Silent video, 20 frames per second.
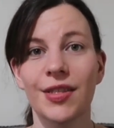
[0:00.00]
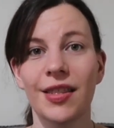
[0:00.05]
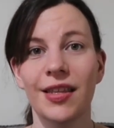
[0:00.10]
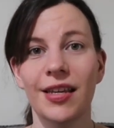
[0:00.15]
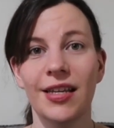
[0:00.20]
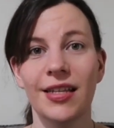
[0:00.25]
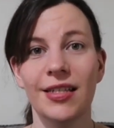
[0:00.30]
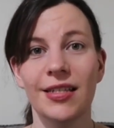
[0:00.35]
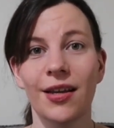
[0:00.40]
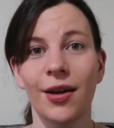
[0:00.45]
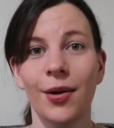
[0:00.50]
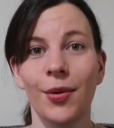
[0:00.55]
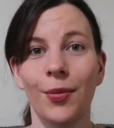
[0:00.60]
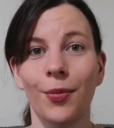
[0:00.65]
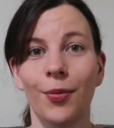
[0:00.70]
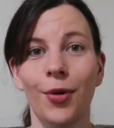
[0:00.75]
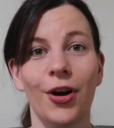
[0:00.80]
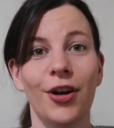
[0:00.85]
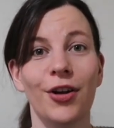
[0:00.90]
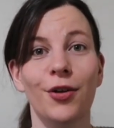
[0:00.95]
These
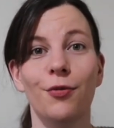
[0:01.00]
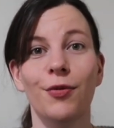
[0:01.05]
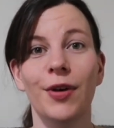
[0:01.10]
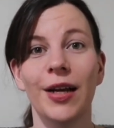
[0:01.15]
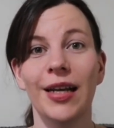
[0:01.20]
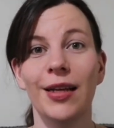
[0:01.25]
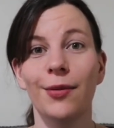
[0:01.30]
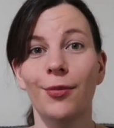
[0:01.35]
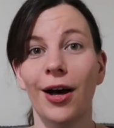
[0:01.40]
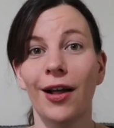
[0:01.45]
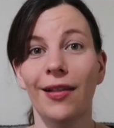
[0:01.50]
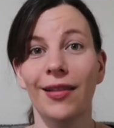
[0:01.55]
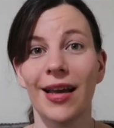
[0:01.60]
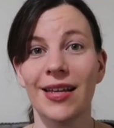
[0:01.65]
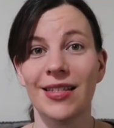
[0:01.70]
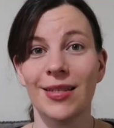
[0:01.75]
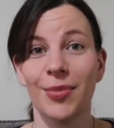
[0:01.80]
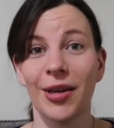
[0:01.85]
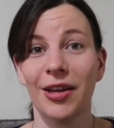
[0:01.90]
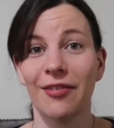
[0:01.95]
work really well
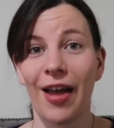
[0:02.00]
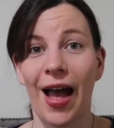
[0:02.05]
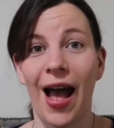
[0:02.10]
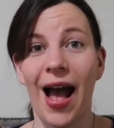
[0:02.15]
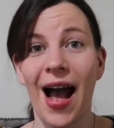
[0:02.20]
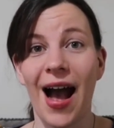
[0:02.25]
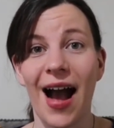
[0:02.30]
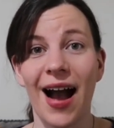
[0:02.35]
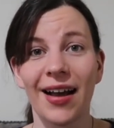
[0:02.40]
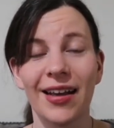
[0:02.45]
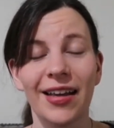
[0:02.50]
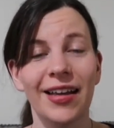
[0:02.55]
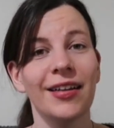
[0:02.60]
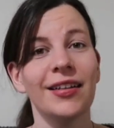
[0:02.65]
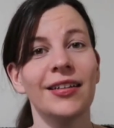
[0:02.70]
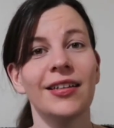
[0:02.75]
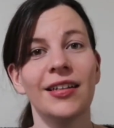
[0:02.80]
as a bit of a hack.